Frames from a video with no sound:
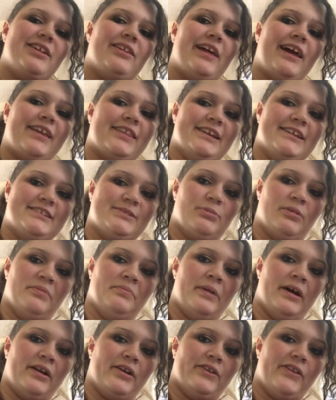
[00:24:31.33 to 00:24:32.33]
like this one
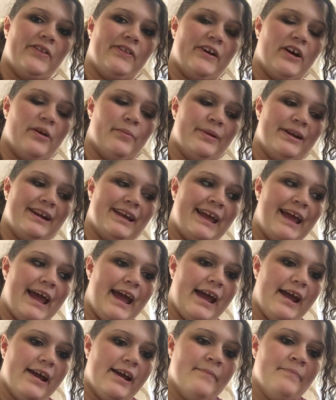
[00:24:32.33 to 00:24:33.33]
better than the Urban
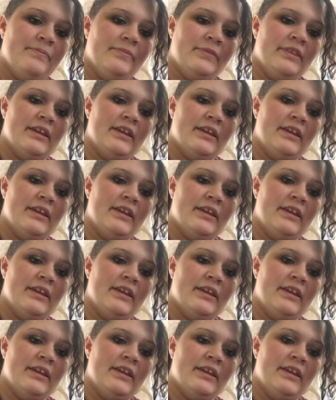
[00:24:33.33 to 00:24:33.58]
Decay,